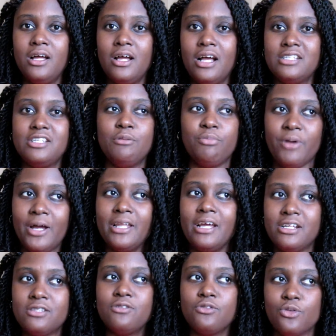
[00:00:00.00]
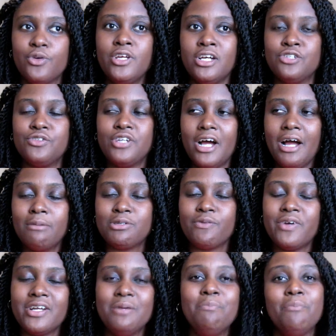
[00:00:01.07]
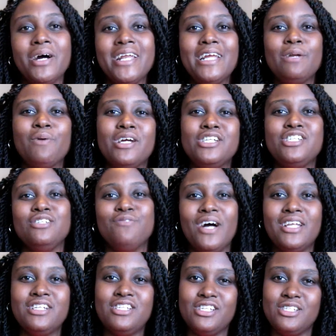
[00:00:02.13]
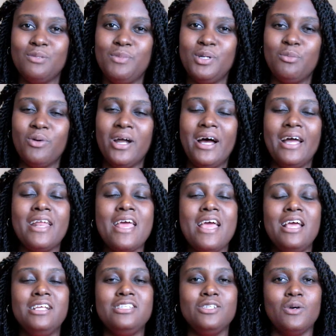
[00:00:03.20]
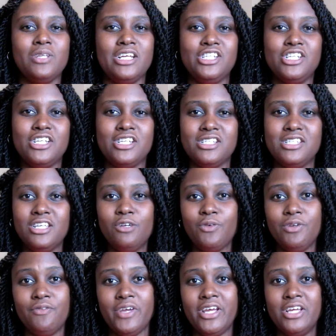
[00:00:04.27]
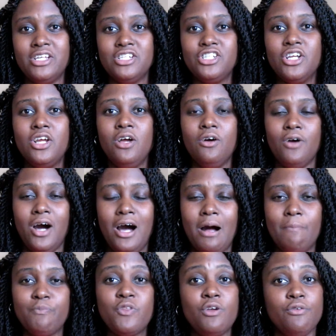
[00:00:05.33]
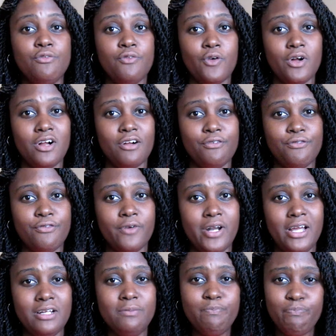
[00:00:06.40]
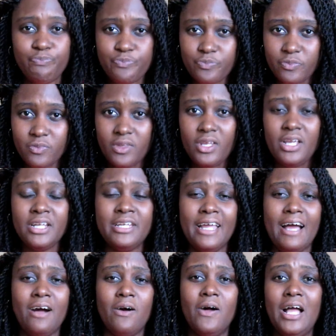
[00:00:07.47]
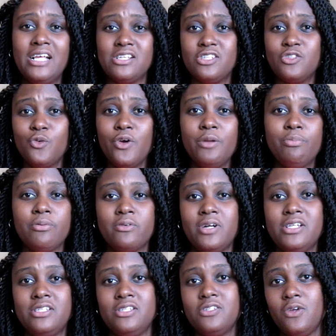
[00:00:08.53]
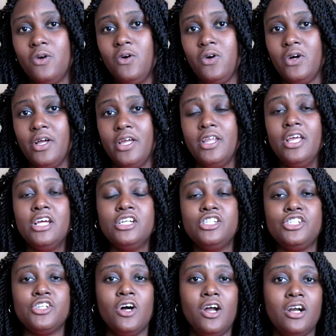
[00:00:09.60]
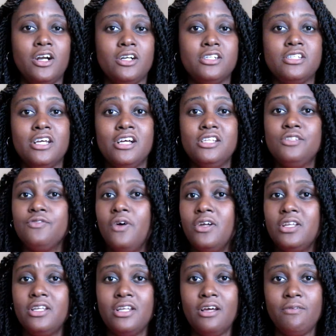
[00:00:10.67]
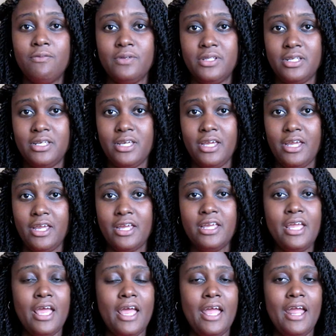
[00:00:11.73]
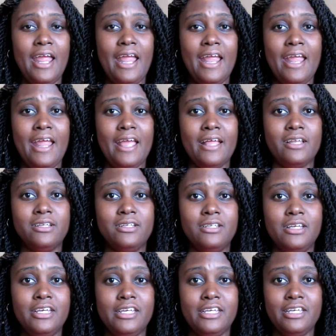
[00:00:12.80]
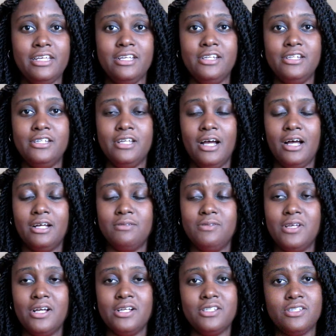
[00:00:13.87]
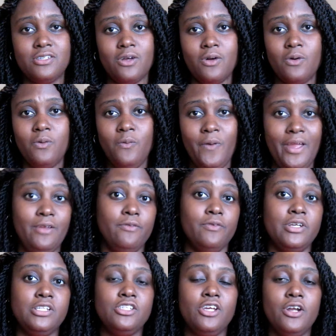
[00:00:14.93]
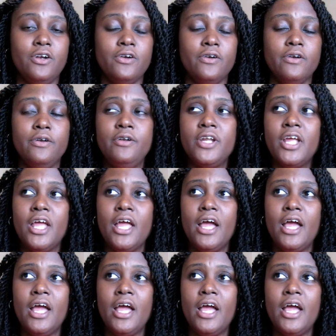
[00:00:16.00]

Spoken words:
I said bride like 300 times already. But anyway, she volunteers to be the bride so that she can seek revenge for her friend. Now, as the story progresses on, Shar does fall in love with the king, and he does so in return.